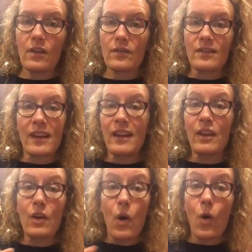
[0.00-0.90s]
setting
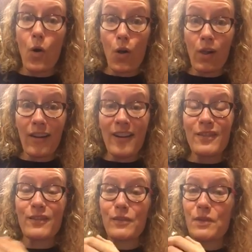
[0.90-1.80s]
a goal
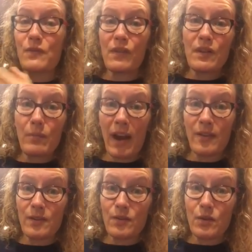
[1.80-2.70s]
to lose 50
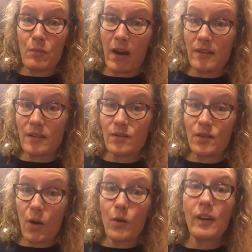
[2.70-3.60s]
pounds in 2 months is
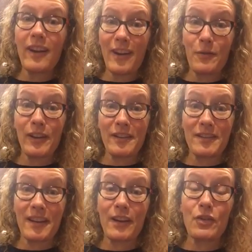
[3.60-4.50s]
totally
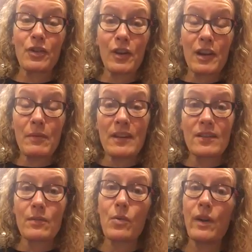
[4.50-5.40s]
unrealistic, and you're going to be
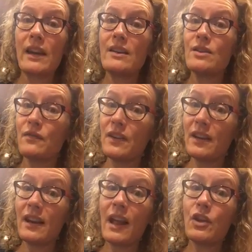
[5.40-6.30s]
disappointed and
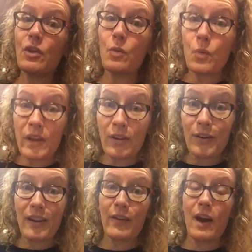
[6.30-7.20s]
defeated, and you will
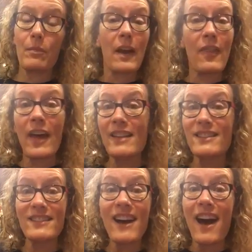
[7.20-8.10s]
give up. And
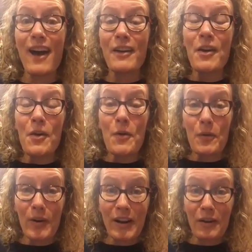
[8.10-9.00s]
that's not
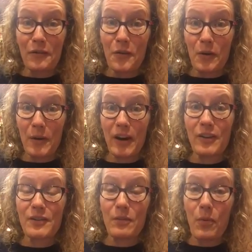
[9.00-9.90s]
what we're here for. We're
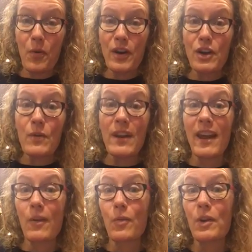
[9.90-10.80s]
here to support you in
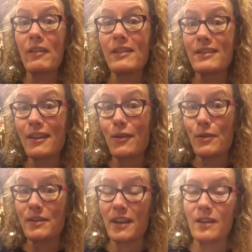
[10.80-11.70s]
a realistic
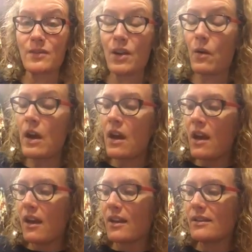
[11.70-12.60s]
goal setting. So
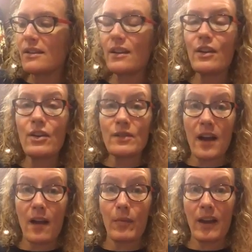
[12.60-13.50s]
consider your
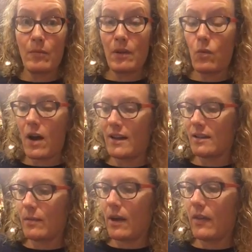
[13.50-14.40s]
timeline and be
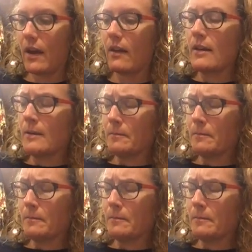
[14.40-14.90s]
wise about that.